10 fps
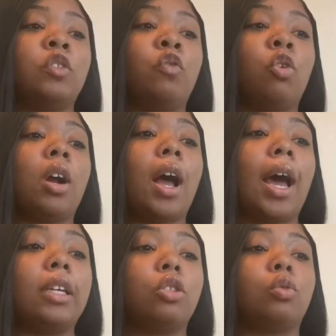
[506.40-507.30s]
for
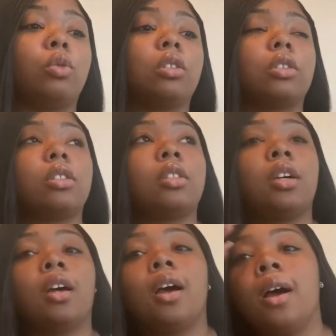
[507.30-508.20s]
high schoolers.
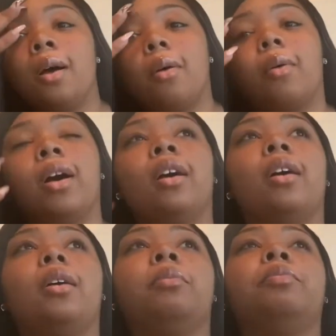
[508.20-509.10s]

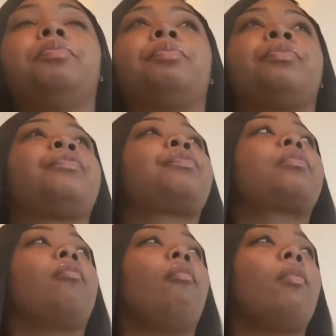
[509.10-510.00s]
Um,
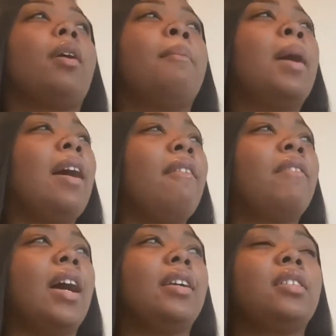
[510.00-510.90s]
my
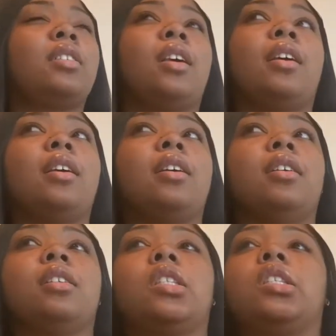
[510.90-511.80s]
advice
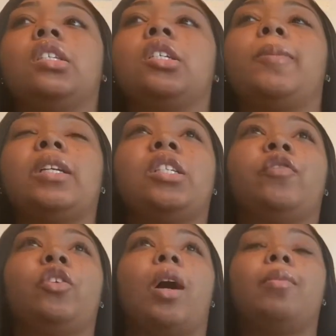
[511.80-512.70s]
is especially
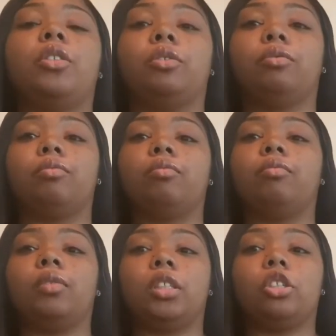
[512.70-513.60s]
if you're, I'm going to do
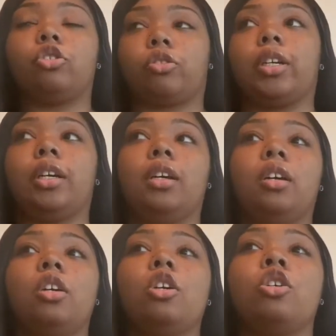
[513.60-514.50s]
each grade.
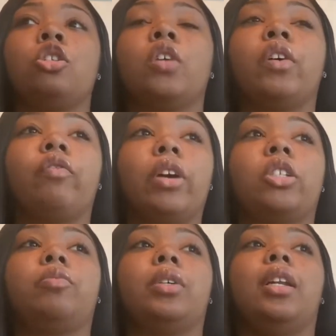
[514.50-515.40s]
So for
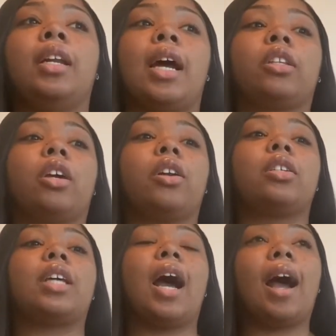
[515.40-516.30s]
freshmen and ninth
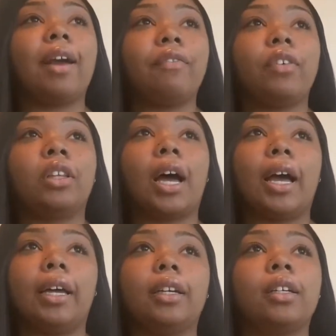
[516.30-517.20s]
graders, I feel
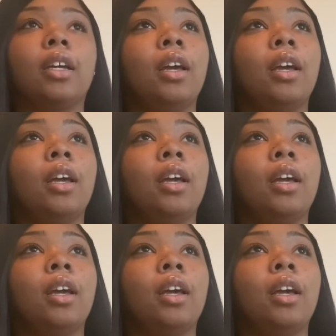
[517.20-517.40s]
like,